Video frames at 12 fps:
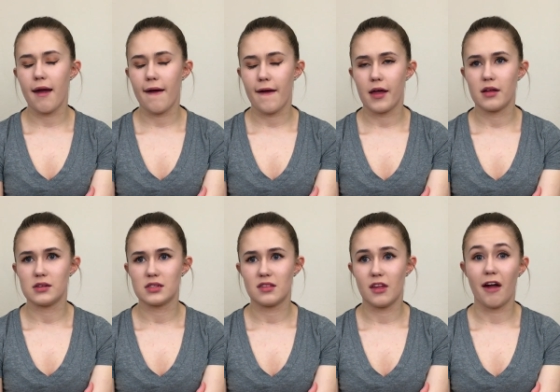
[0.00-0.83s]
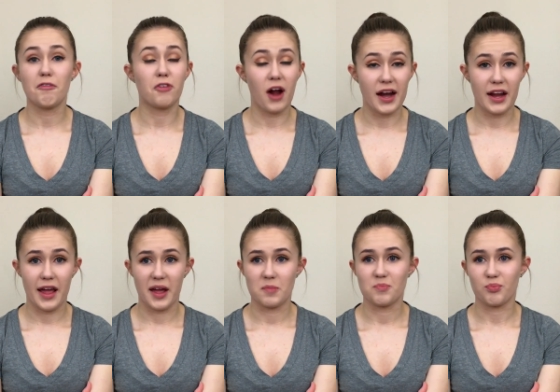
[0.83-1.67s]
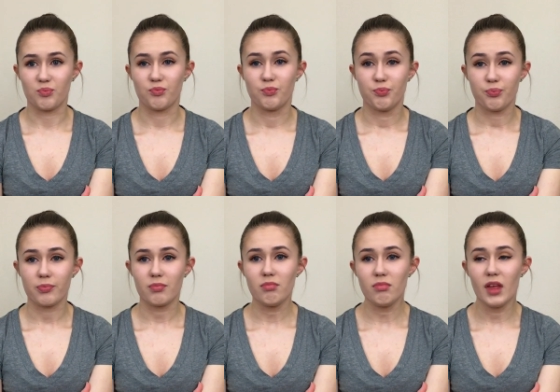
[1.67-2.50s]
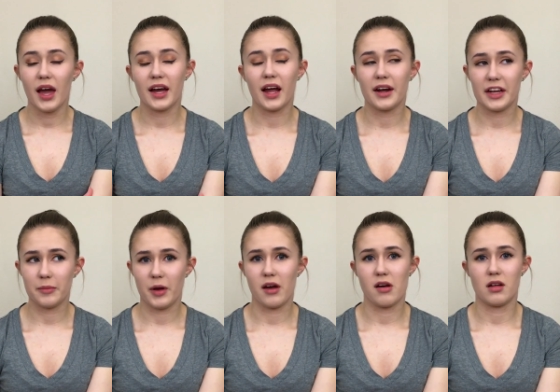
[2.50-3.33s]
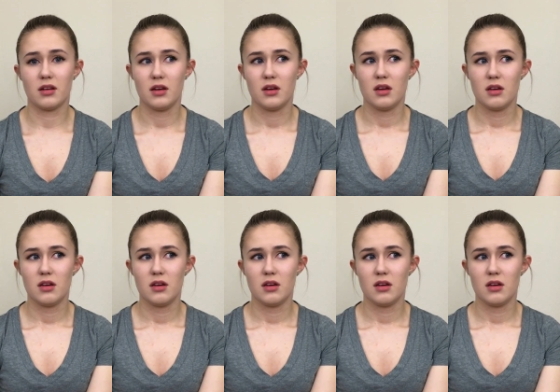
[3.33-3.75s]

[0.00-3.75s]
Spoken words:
And that Friday, I got an email,